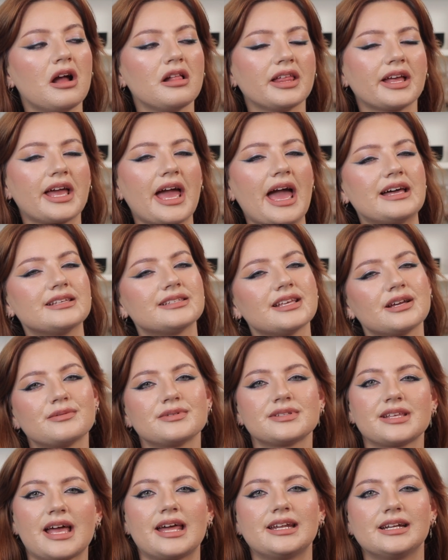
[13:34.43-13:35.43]
like as I
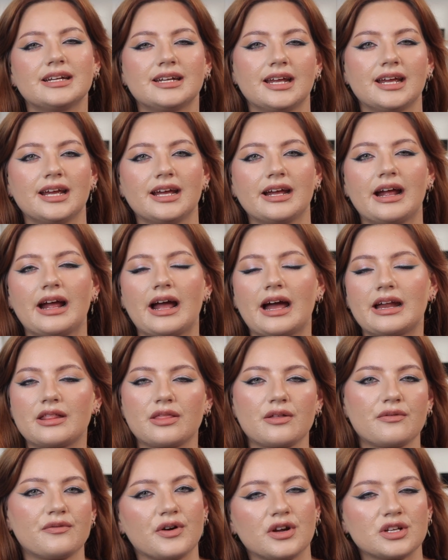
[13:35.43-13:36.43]
was editing kind of
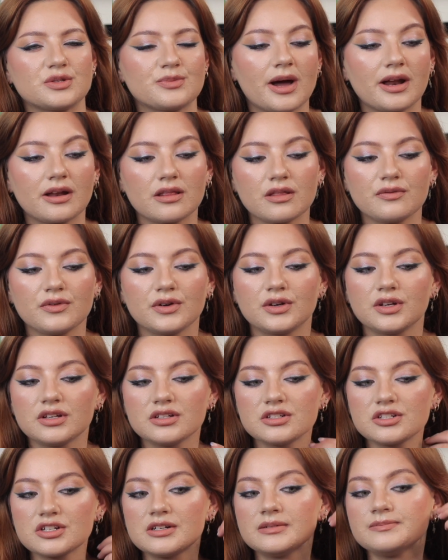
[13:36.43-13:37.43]
the first part of the
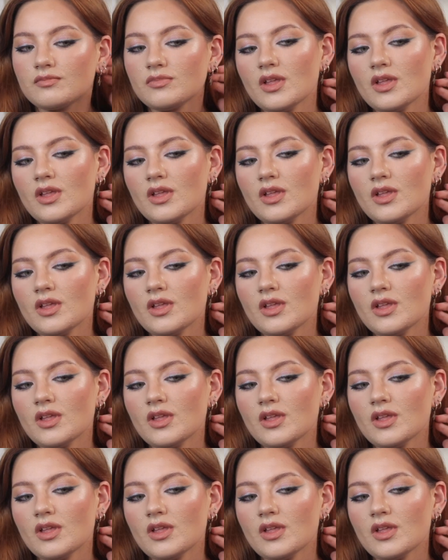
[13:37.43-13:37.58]
footage,